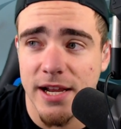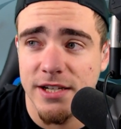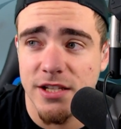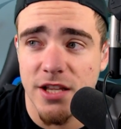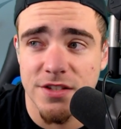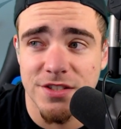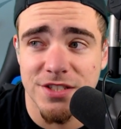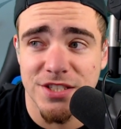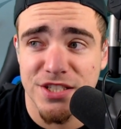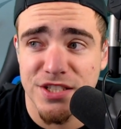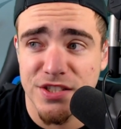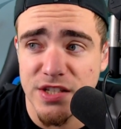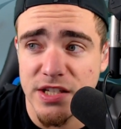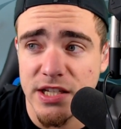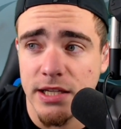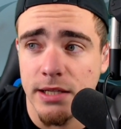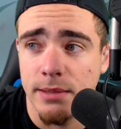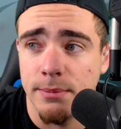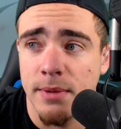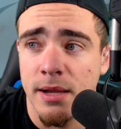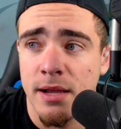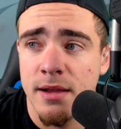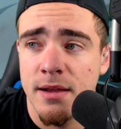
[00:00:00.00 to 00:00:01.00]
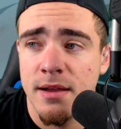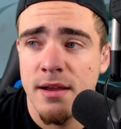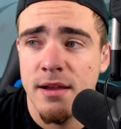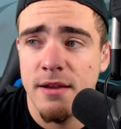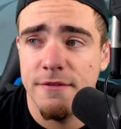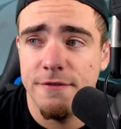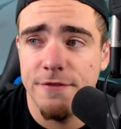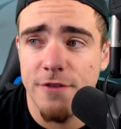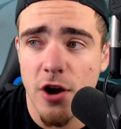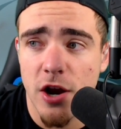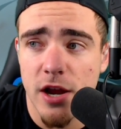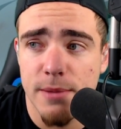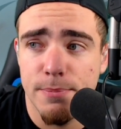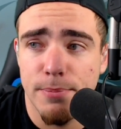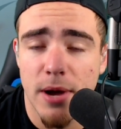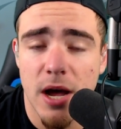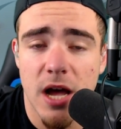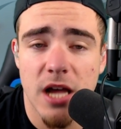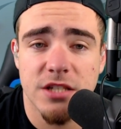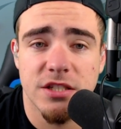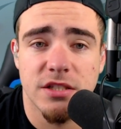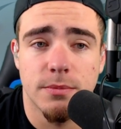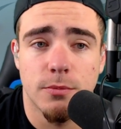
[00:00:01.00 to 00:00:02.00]
It doesn't seem very
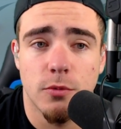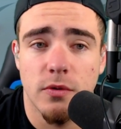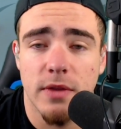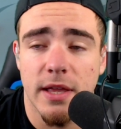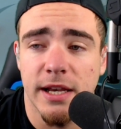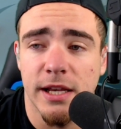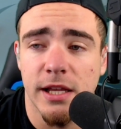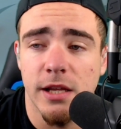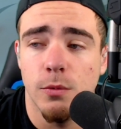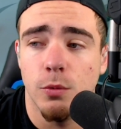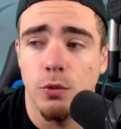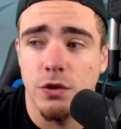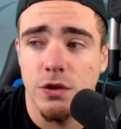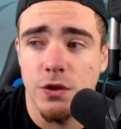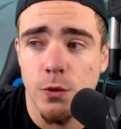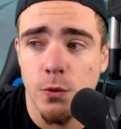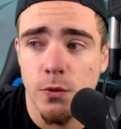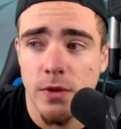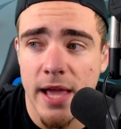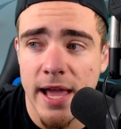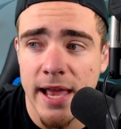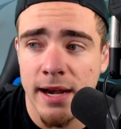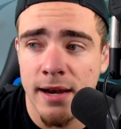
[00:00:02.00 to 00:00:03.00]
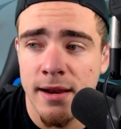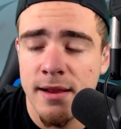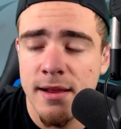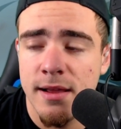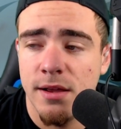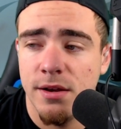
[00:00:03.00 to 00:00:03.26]
possible that he will do that.